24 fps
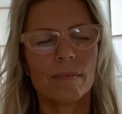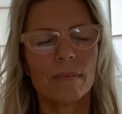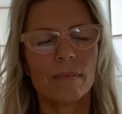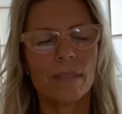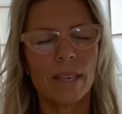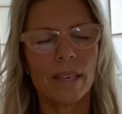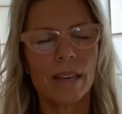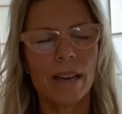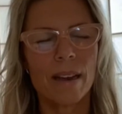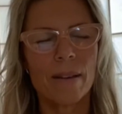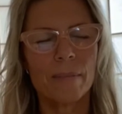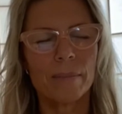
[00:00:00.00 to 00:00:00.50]

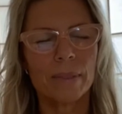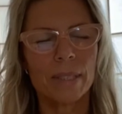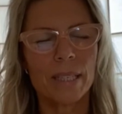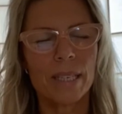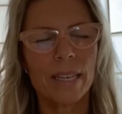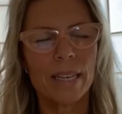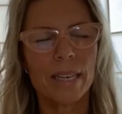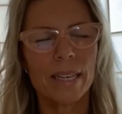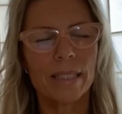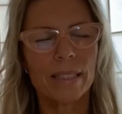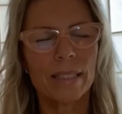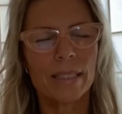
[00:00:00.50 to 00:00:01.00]
The
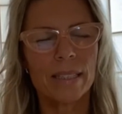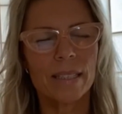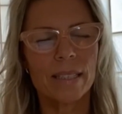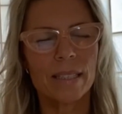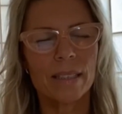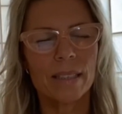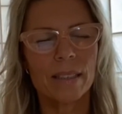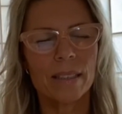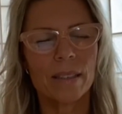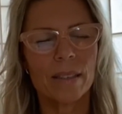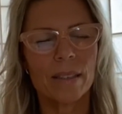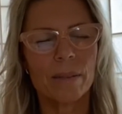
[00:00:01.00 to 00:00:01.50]
emptiness,
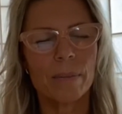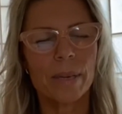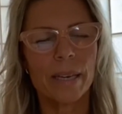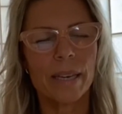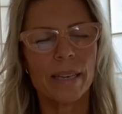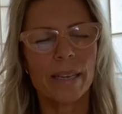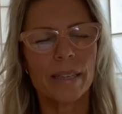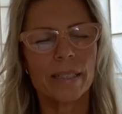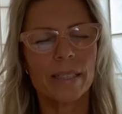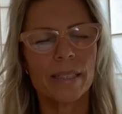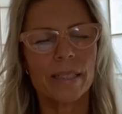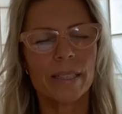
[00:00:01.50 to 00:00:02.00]
the
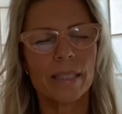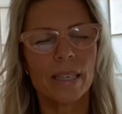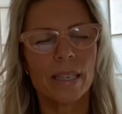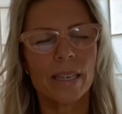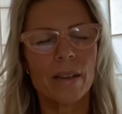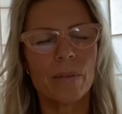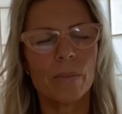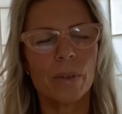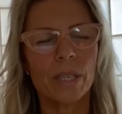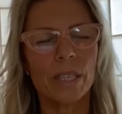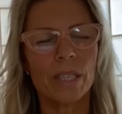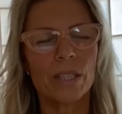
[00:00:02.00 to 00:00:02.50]
peace
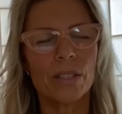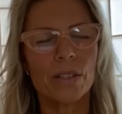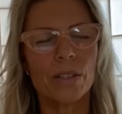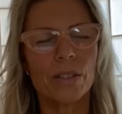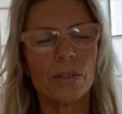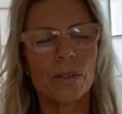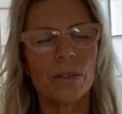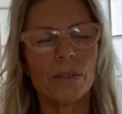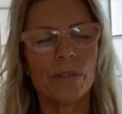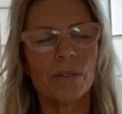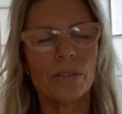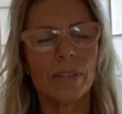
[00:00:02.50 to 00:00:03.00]
in which
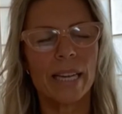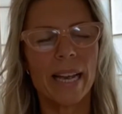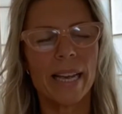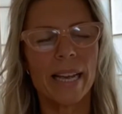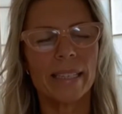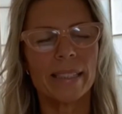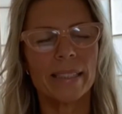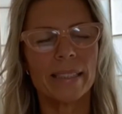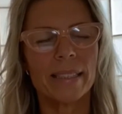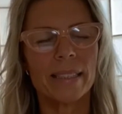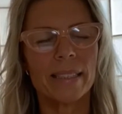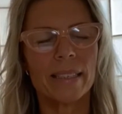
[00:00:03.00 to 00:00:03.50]
to
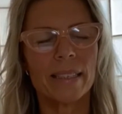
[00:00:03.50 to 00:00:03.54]
create.